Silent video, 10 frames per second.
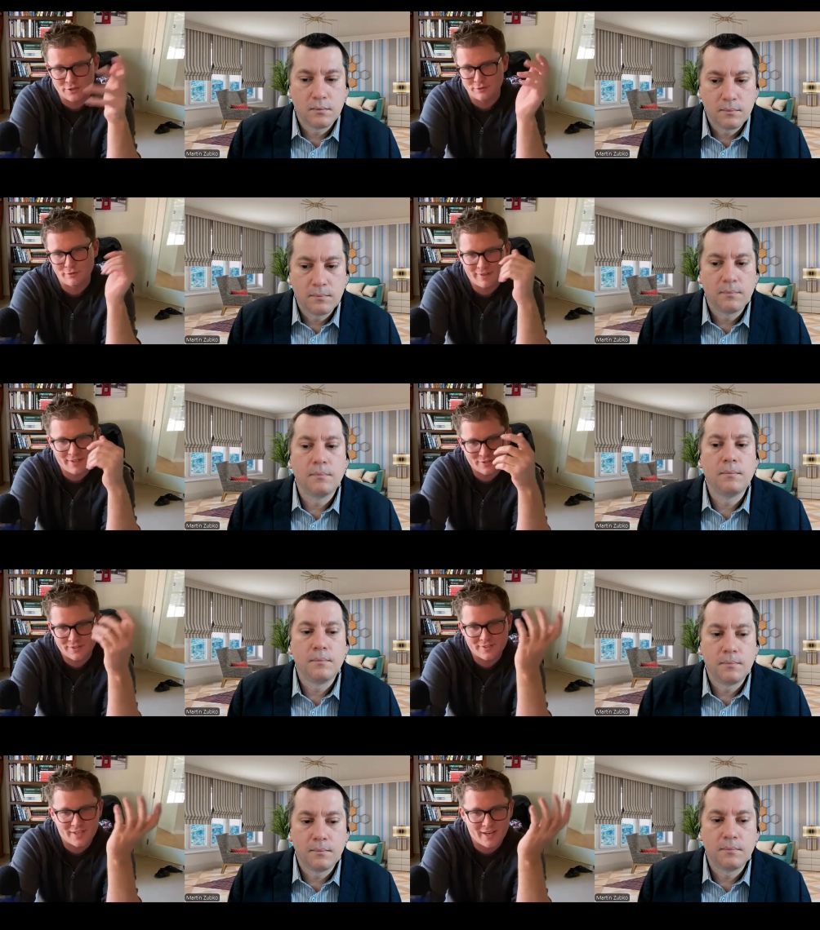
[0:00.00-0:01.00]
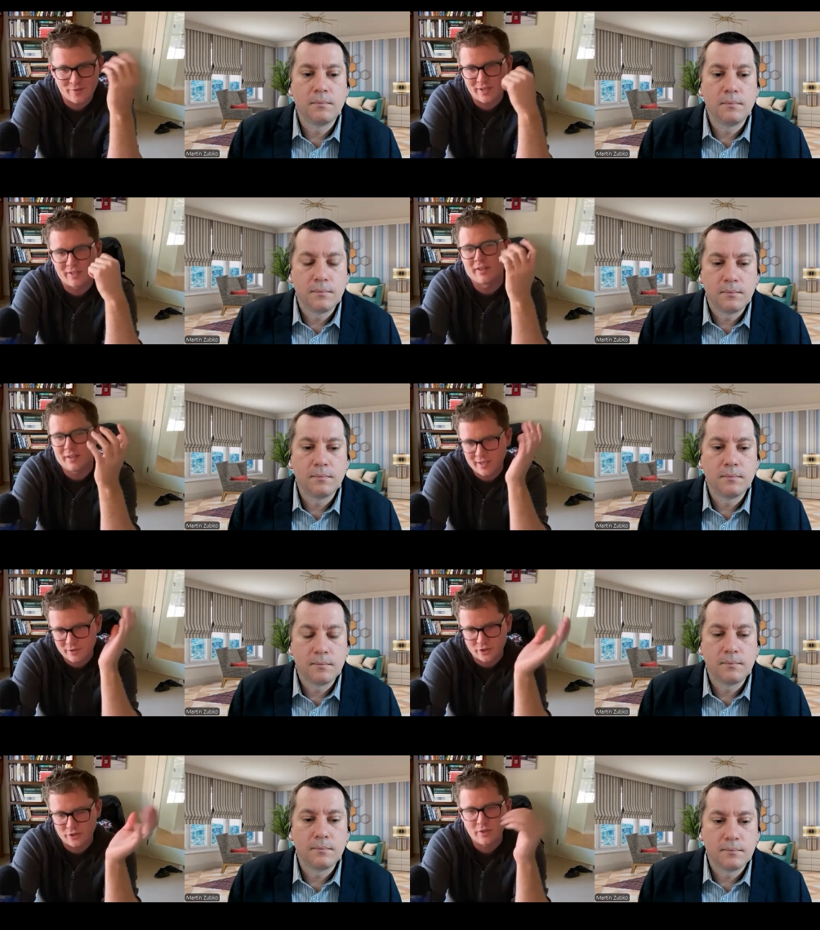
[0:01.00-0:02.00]
Speaker 1: of defense that say, right, like, hey,
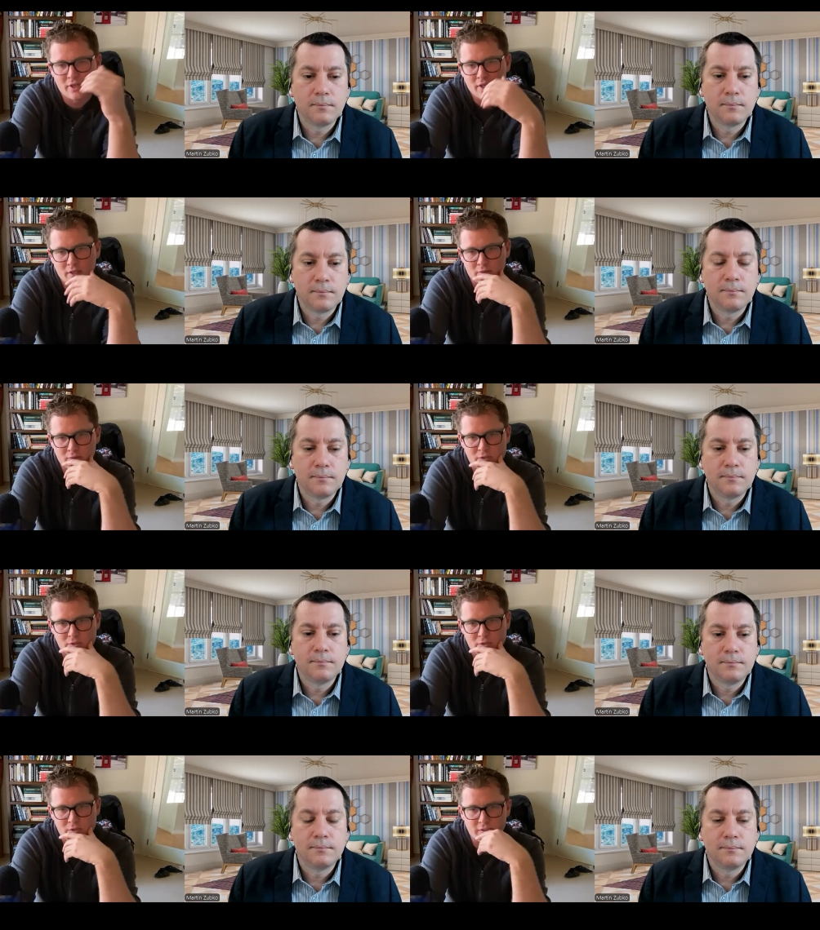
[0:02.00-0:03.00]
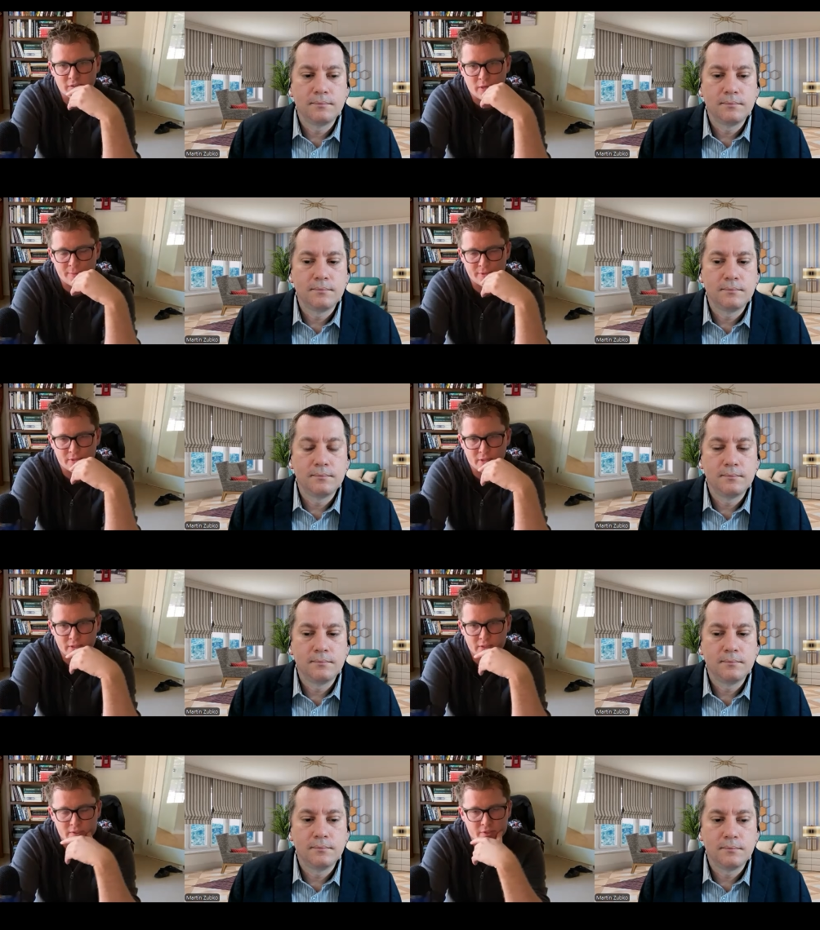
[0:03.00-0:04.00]
look, you know, these are these are weapons that
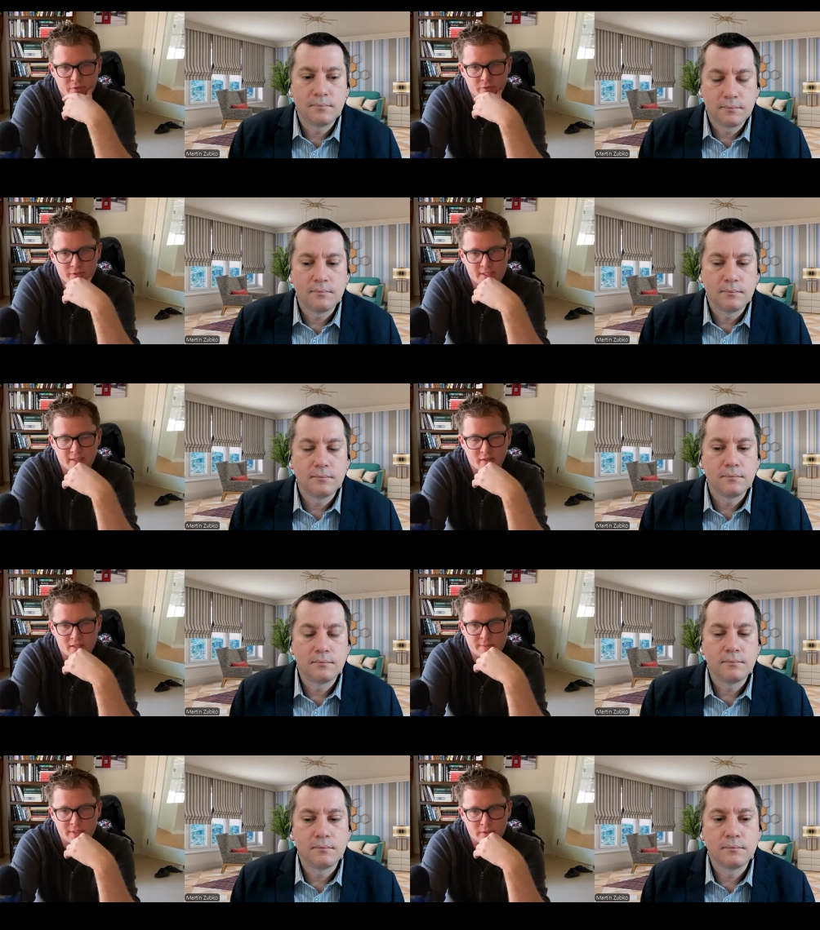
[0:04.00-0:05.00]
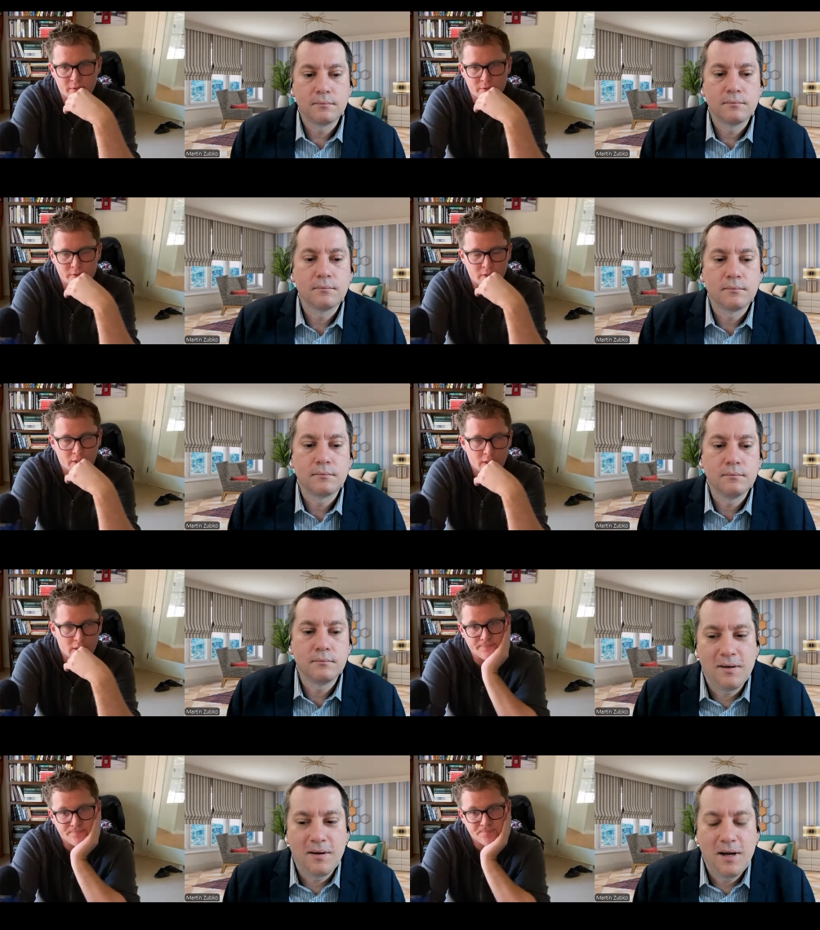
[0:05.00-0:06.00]
are, you know, designed not to be used.
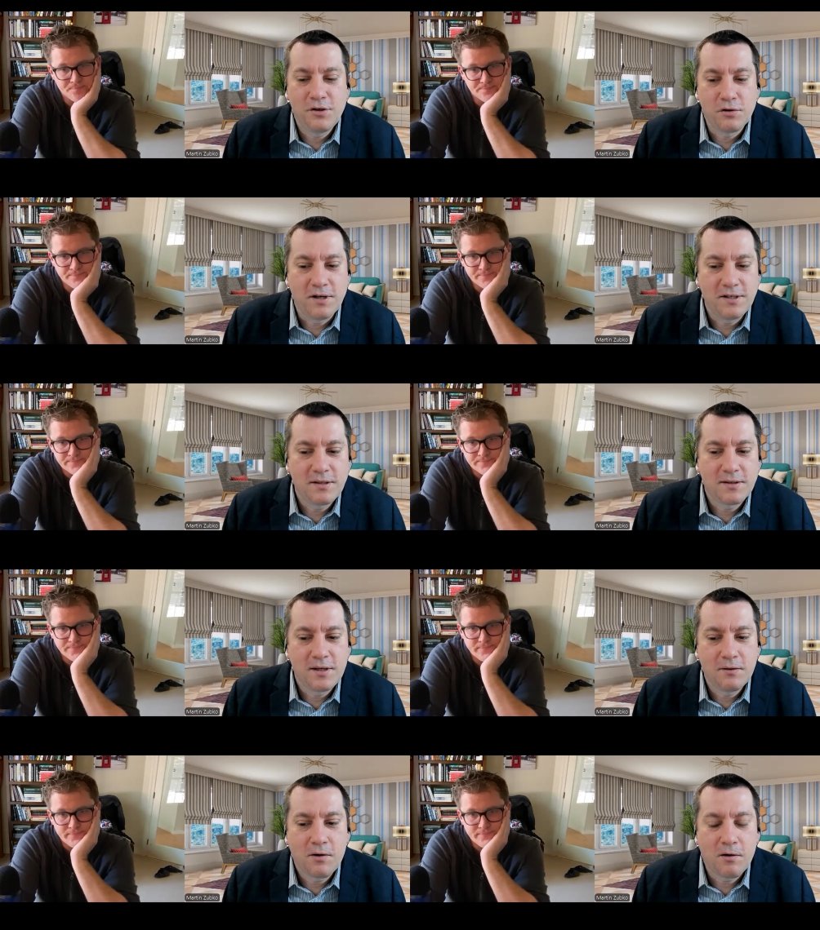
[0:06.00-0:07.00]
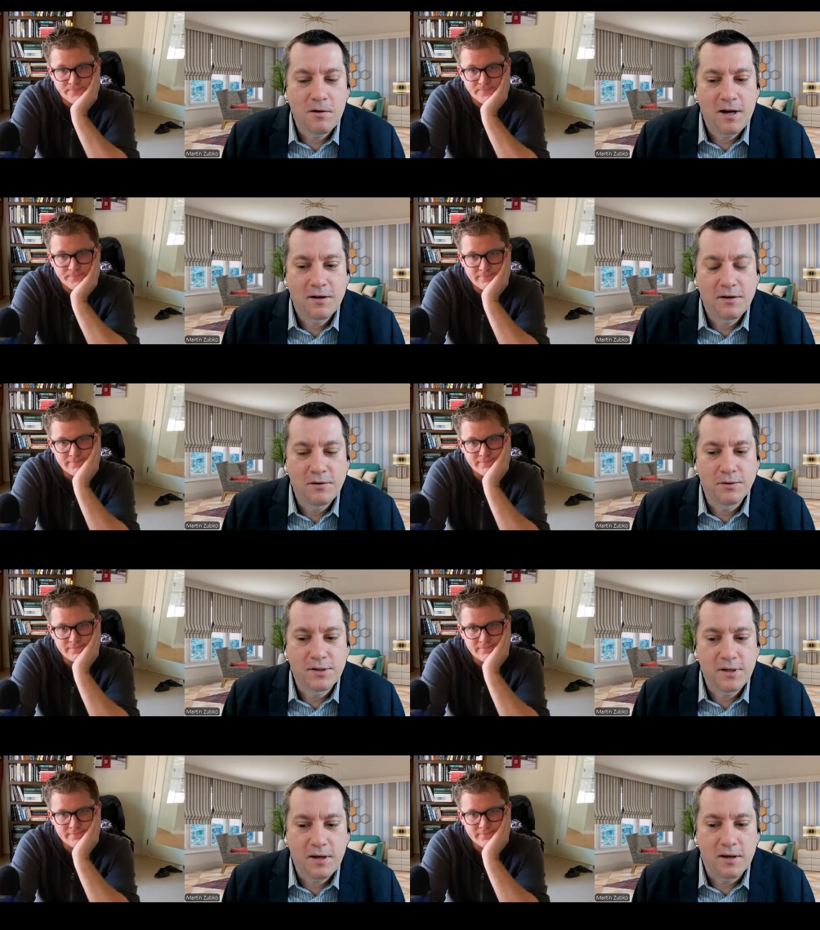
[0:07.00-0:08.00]
Speaker 2: Andrew, is it still correct to
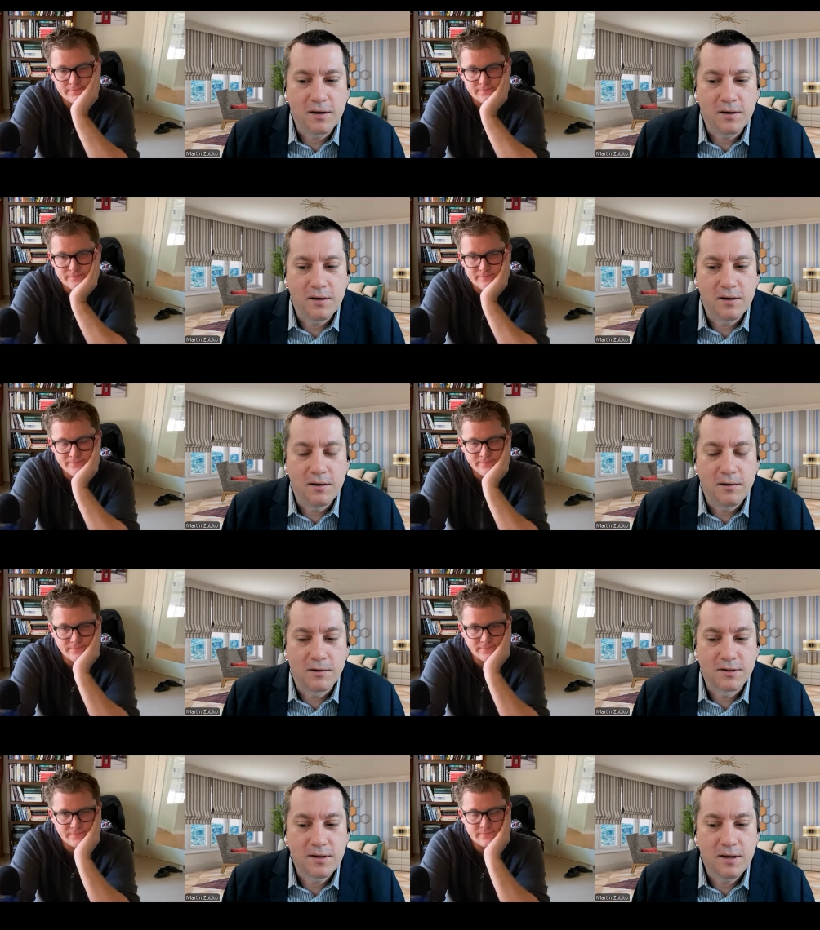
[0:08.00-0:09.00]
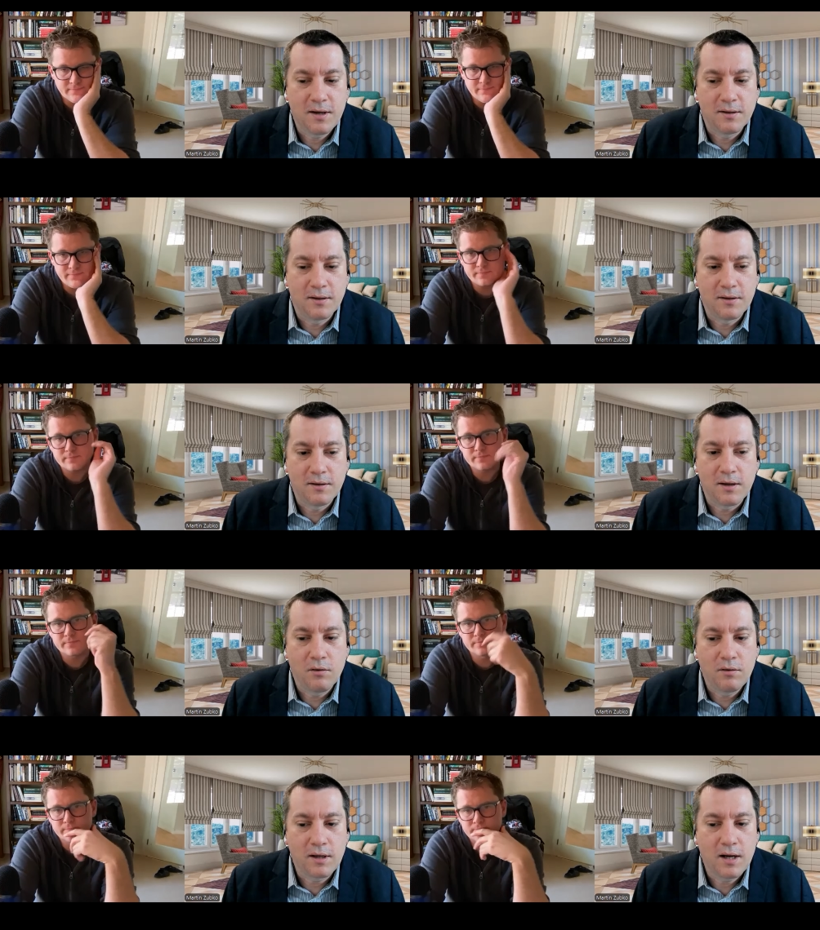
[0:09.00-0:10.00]
say uh, or state that the
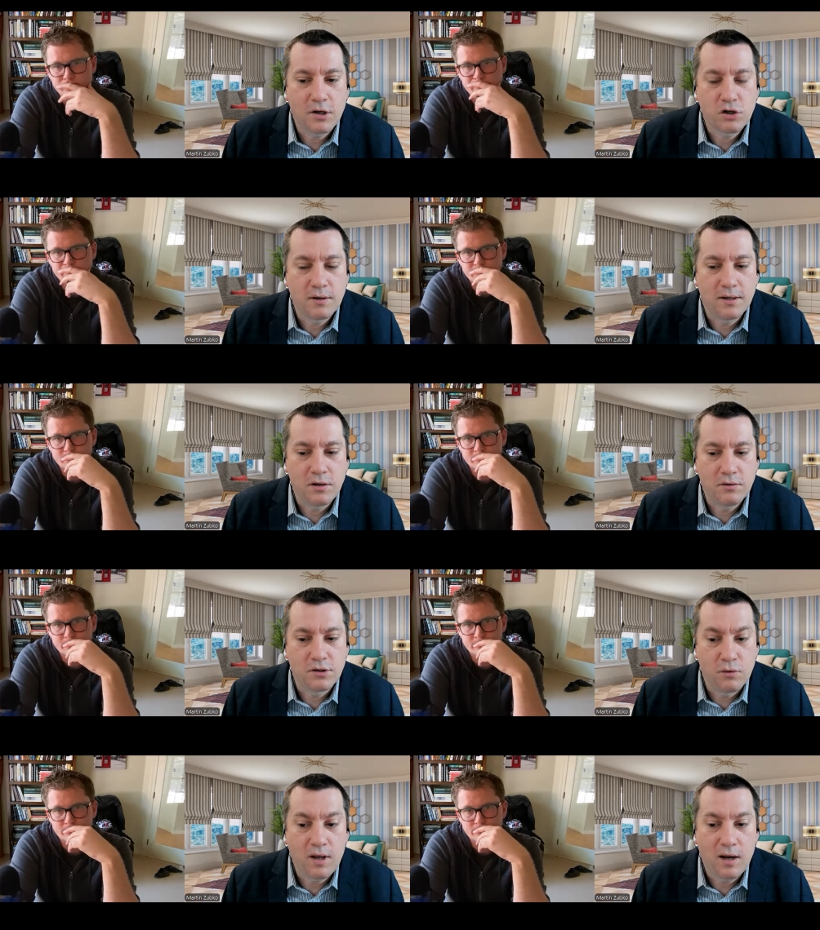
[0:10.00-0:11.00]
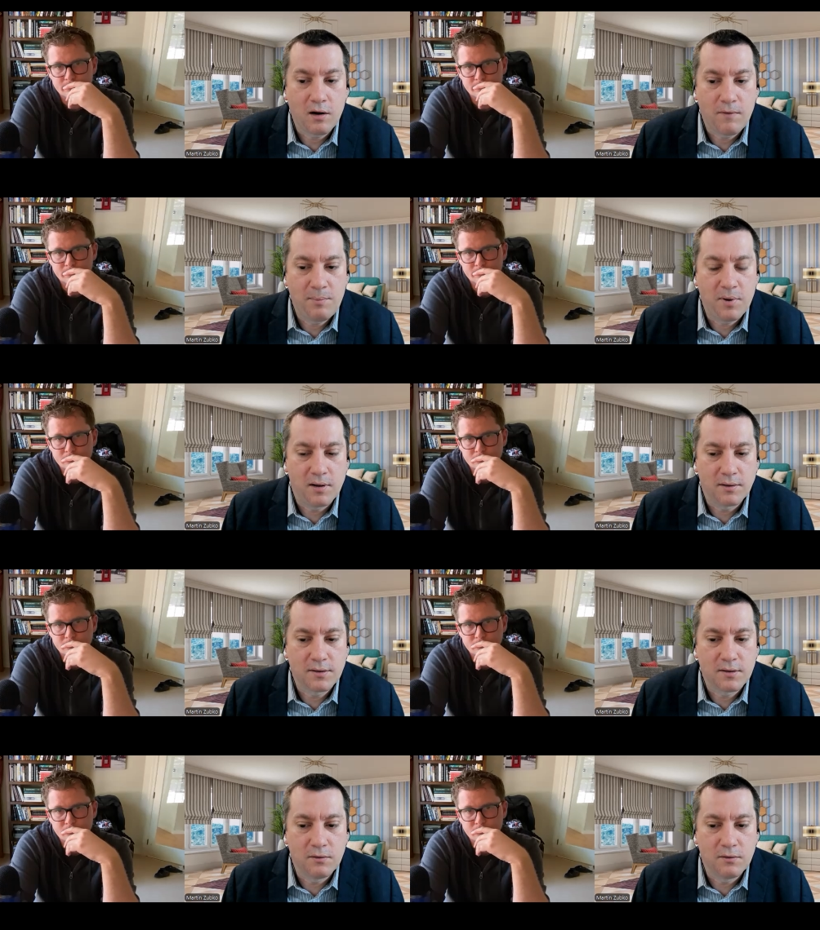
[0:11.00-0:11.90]
only country that used nuclear weapons